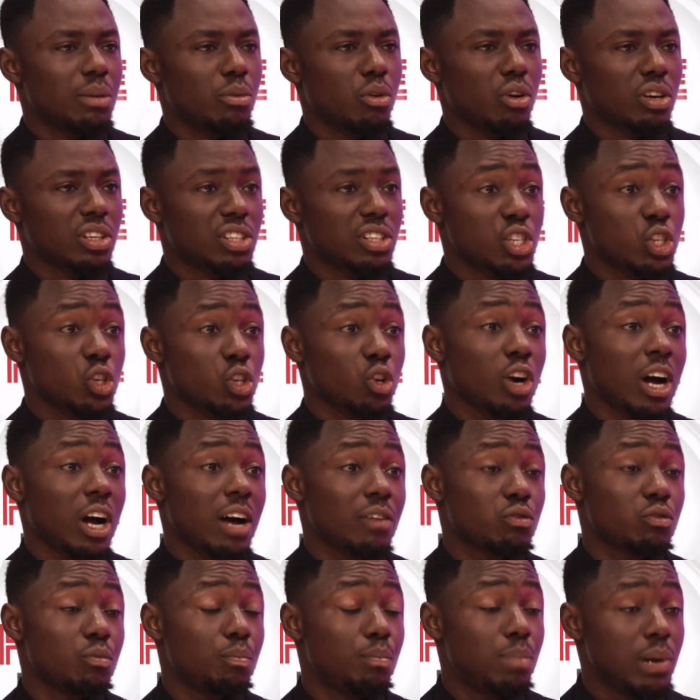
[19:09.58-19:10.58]
Organization have
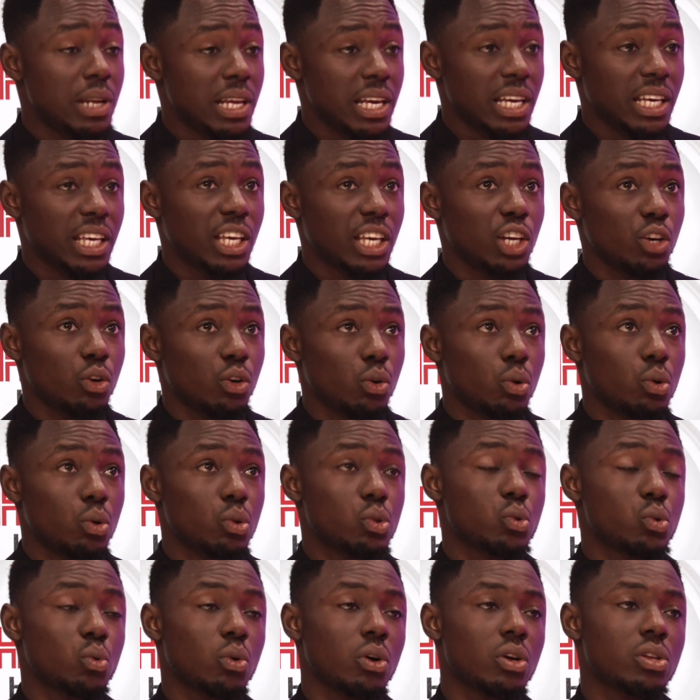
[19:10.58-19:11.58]
to play a key role
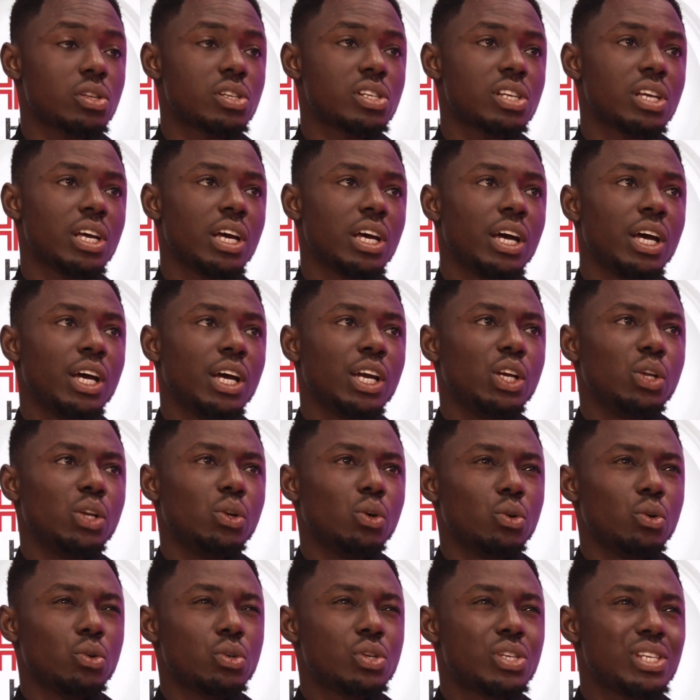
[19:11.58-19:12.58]
towards,
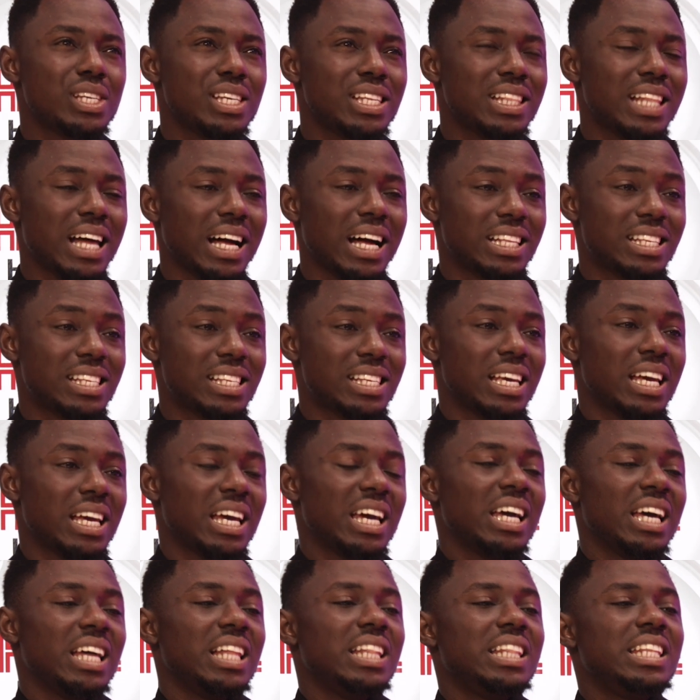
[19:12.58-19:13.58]
seeing that
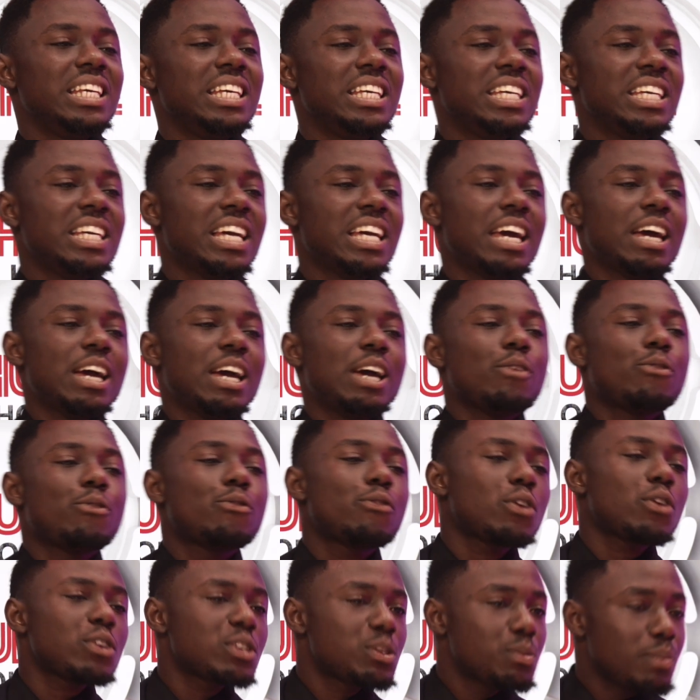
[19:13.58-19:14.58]
the
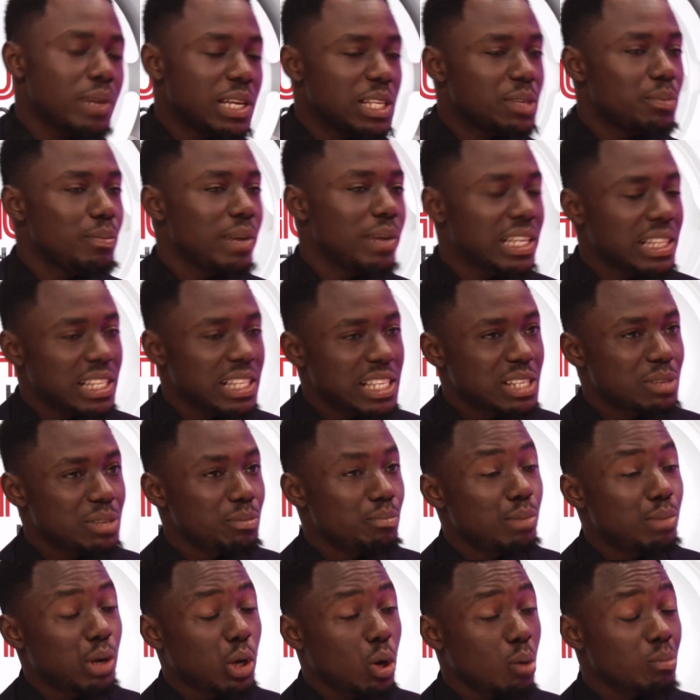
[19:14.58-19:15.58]
enforcement mechanism
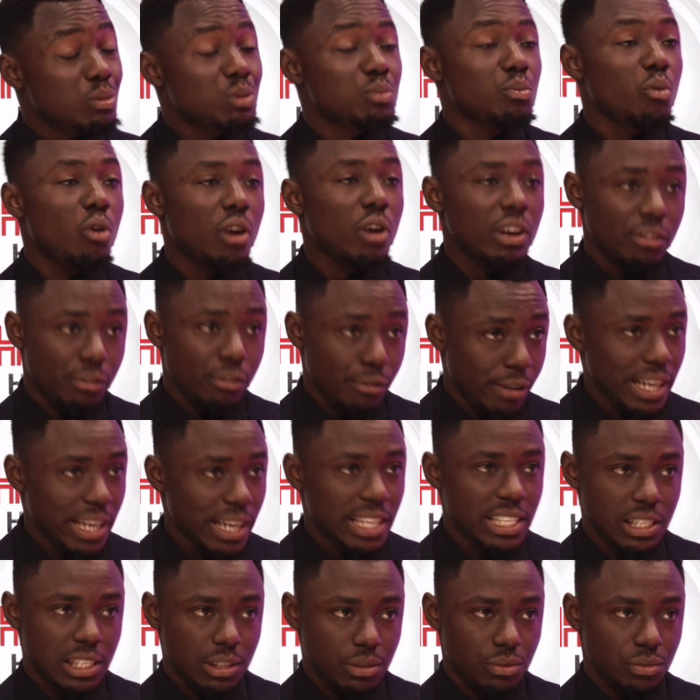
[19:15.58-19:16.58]
becomes more
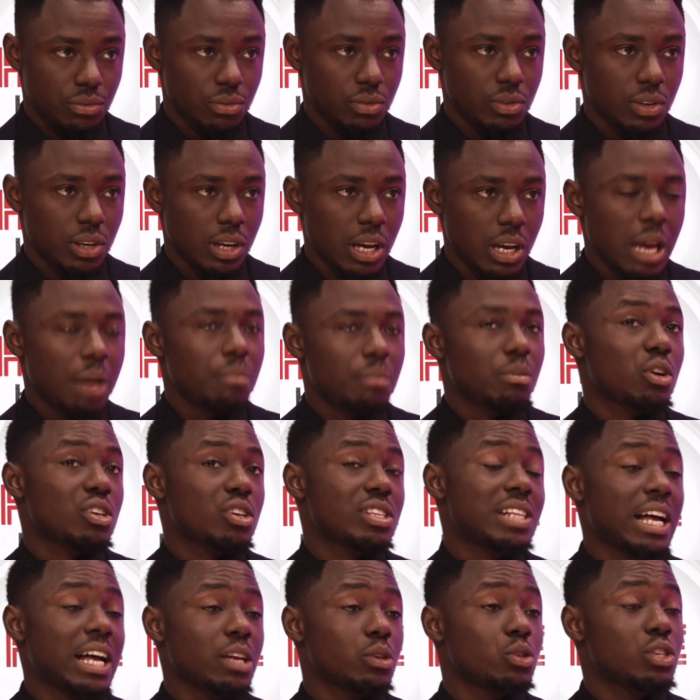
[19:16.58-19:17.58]
effective, because
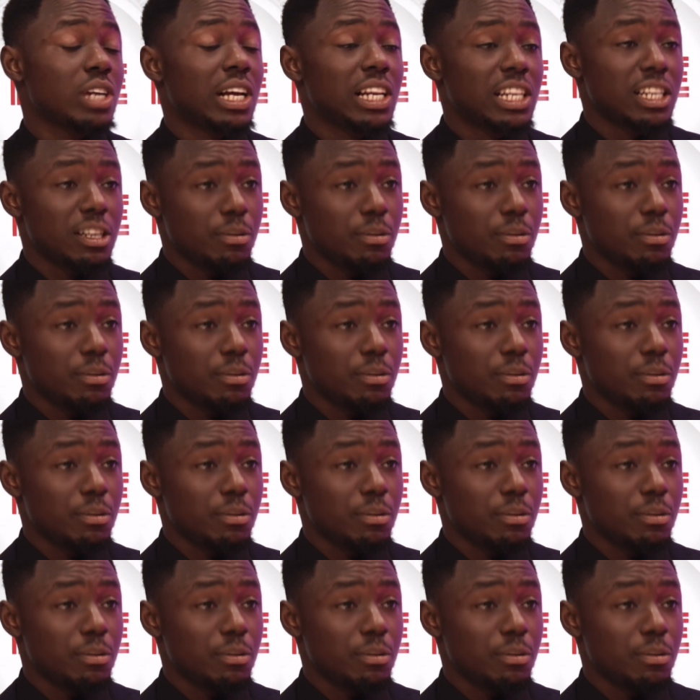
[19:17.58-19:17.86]
that's usually the